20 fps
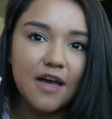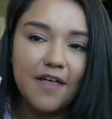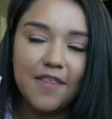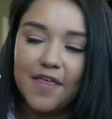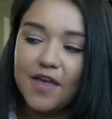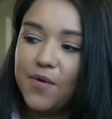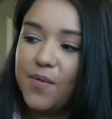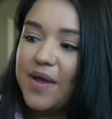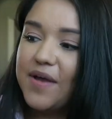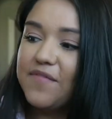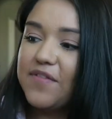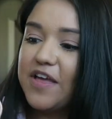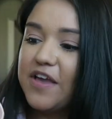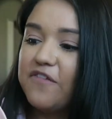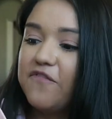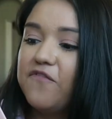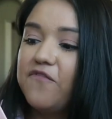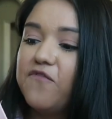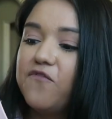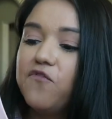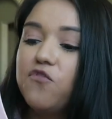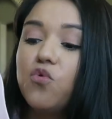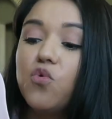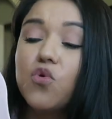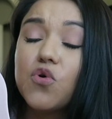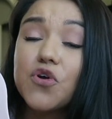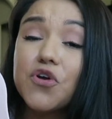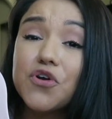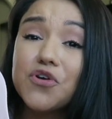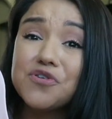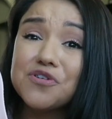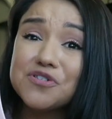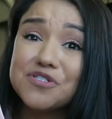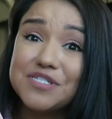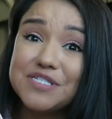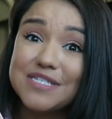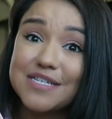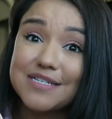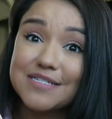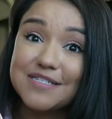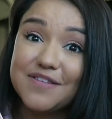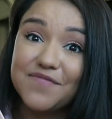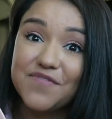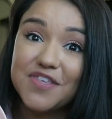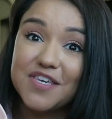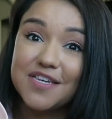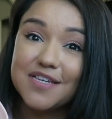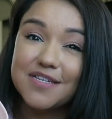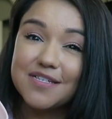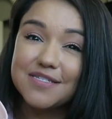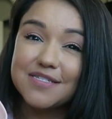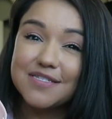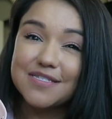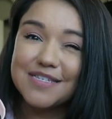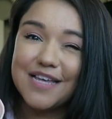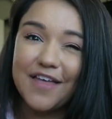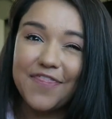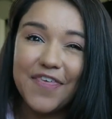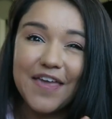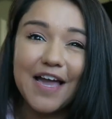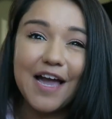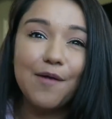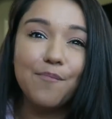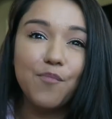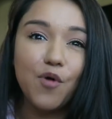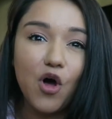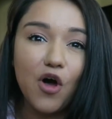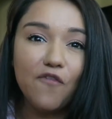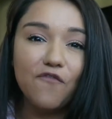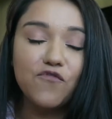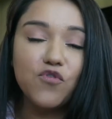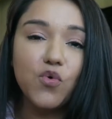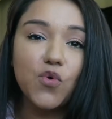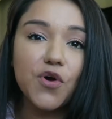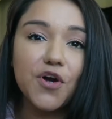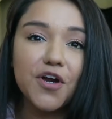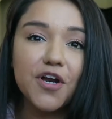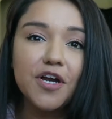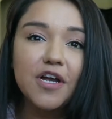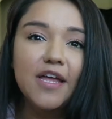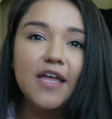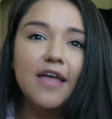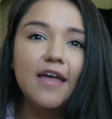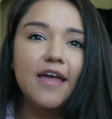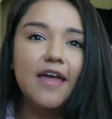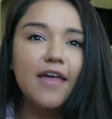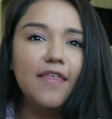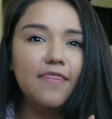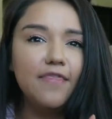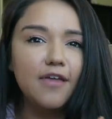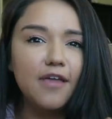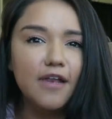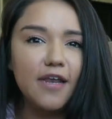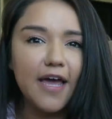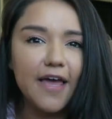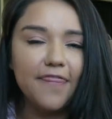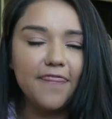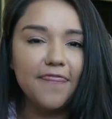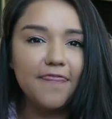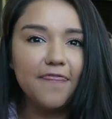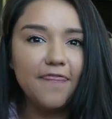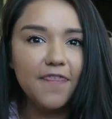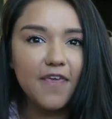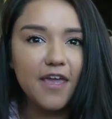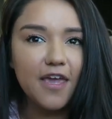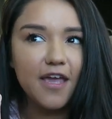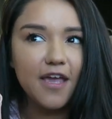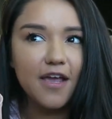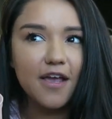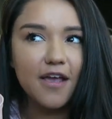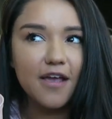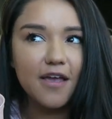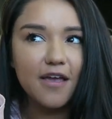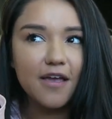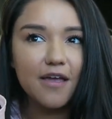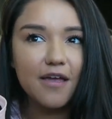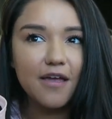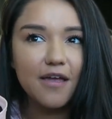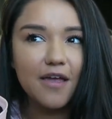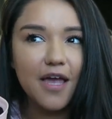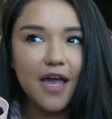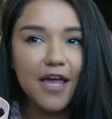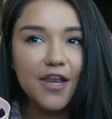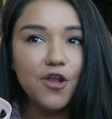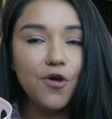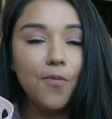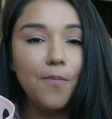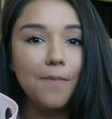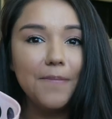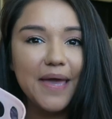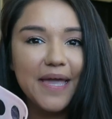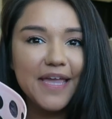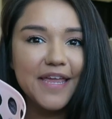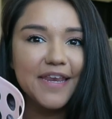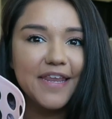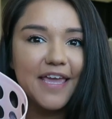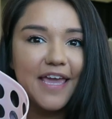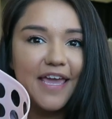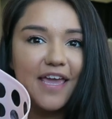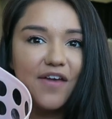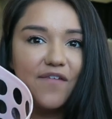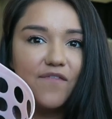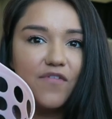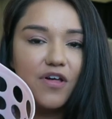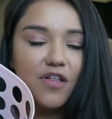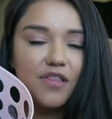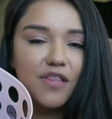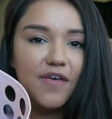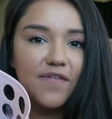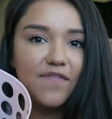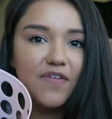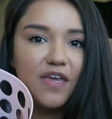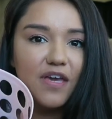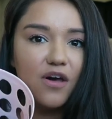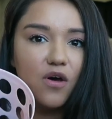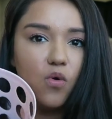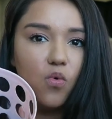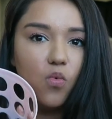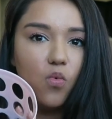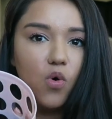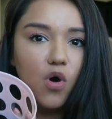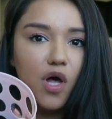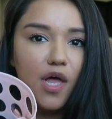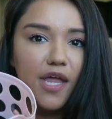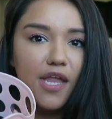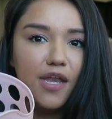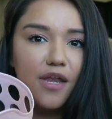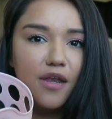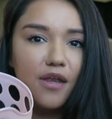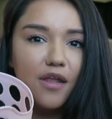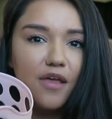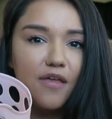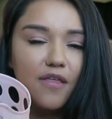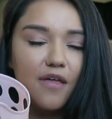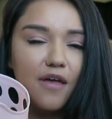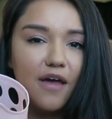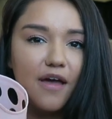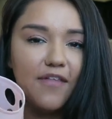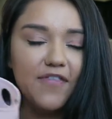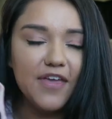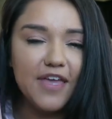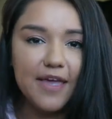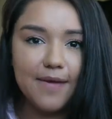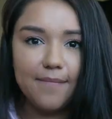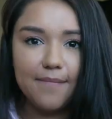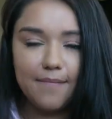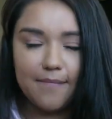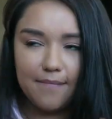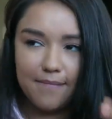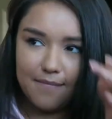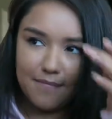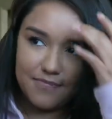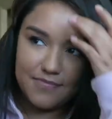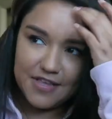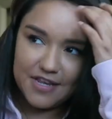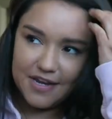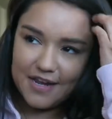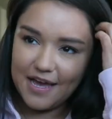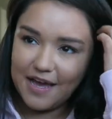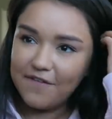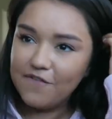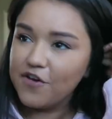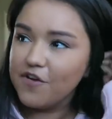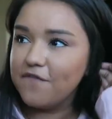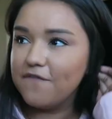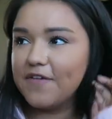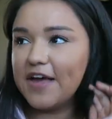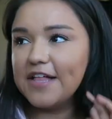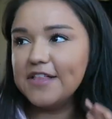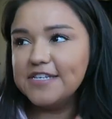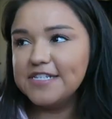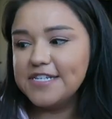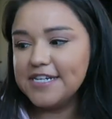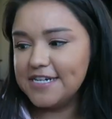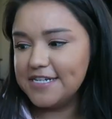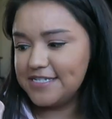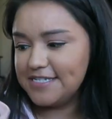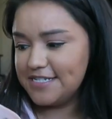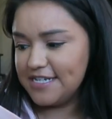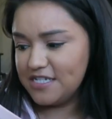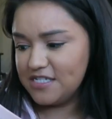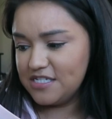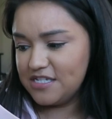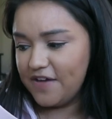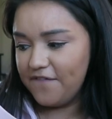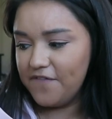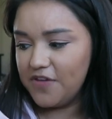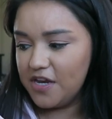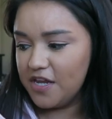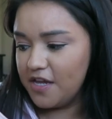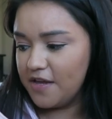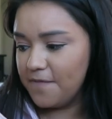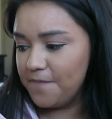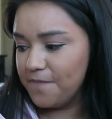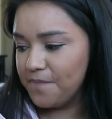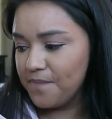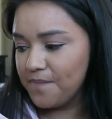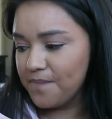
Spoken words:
I think we have like 4 or 6 of these. I think I bought 4. And then I know Megan gave Olivia one. I think it, did it have her Valentine's Day stuff in it?